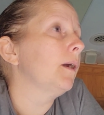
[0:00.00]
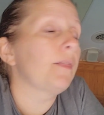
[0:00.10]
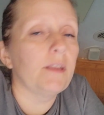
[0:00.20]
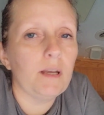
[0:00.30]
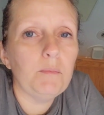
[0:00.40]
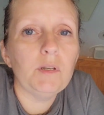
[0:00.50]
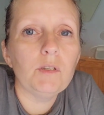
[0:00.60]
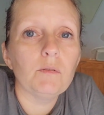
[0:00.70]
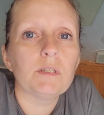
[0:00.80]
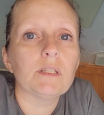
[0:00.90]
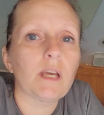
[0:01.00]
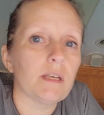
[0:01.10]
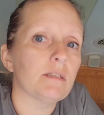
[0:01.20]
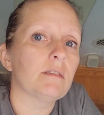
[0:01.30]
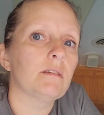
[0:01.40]
I think I'm gonna do a
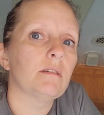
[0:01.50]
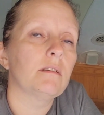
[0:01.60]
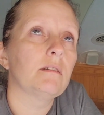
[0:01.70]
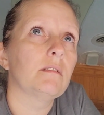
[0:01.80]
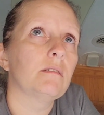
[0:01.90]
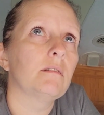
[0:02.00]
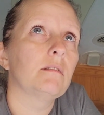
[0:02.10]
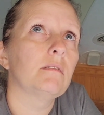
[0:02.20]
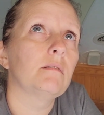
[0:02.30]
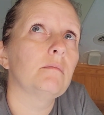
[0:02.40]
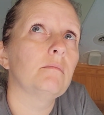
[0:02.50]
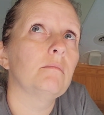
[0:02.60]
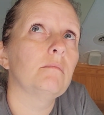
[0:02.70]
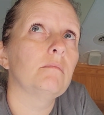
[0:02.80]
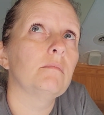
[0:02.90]
test
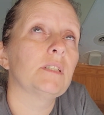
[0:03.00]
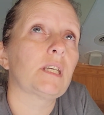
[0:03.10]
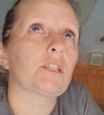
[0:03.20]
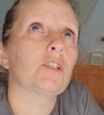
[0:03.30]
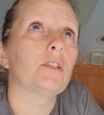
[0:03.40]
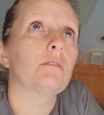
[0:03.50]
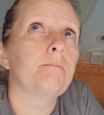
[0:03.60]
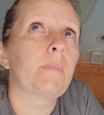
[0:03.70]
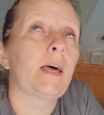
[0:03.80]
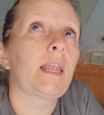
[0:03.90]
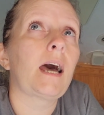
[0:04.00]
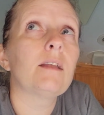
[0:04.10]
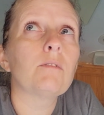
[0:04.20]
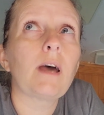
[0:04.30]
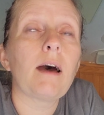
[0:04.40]
section. And I
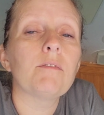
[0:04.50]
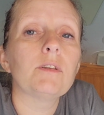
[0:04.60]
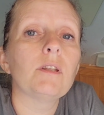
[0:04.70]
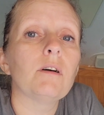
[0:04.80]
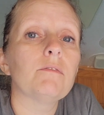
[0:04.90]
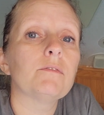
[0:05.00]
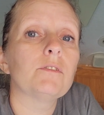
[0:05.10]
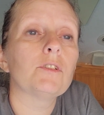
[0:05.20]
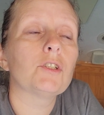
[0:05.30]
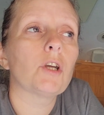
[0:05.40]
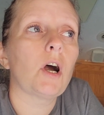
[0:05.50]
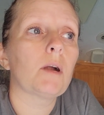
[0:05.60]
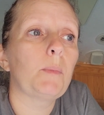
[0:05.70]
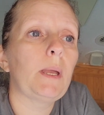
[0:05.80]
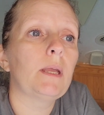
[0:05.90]
don't have enough
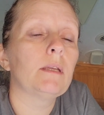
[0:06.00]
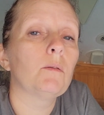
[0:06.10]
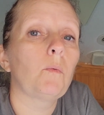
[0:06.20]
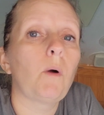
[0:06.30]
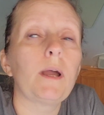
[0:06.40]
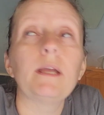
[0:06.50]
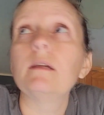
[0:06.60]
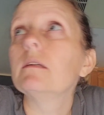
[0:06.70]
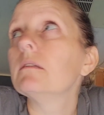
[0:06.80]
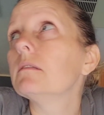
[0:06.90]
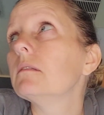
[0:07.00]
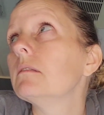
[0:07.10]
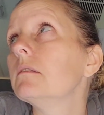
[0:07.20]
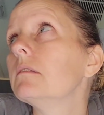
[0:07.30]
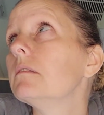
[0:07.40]
chalk paint in white
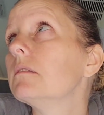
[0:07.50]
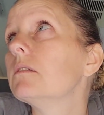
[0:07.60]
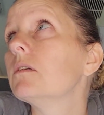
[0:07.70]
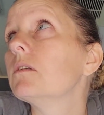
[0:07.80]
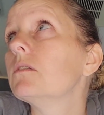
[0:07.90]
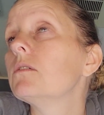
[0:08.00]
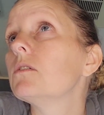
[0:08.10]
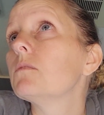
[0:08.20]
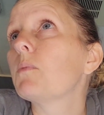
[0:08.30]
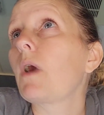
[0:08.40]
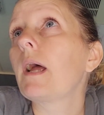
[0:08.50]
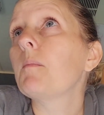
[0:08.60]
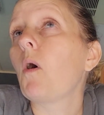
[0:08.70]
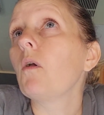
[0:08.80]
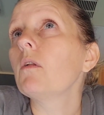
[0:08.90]
to
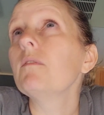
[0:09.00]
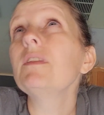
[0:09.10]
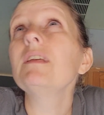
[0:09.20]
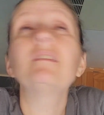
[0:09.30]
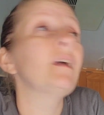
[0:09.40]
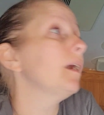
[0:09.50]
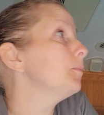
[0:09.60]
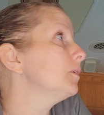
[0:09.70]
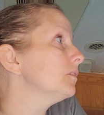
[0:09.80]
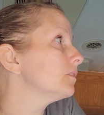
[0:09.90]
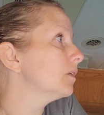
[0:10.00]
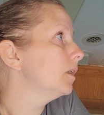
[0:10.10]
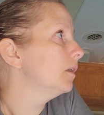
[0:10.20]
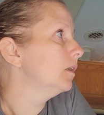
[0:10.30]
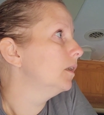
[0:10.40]
prime all of these cabinets,
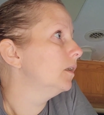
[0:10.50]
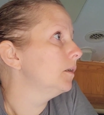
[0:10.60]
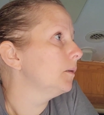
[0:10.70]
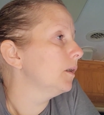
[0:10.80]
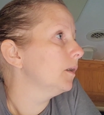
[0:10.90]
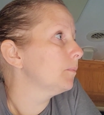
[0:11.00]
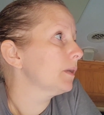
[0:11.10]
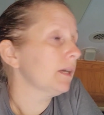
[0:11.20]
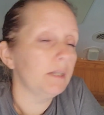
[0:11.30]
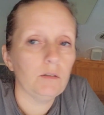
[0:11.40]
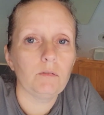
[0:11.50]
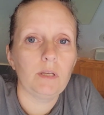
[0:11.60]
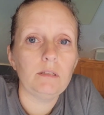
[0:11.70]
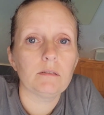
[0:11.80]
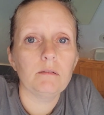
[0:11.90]
but I can go
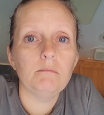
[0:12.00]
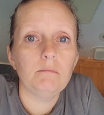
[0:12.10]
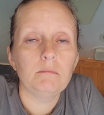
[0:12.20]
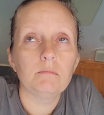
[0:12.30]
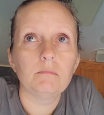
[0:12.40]
get some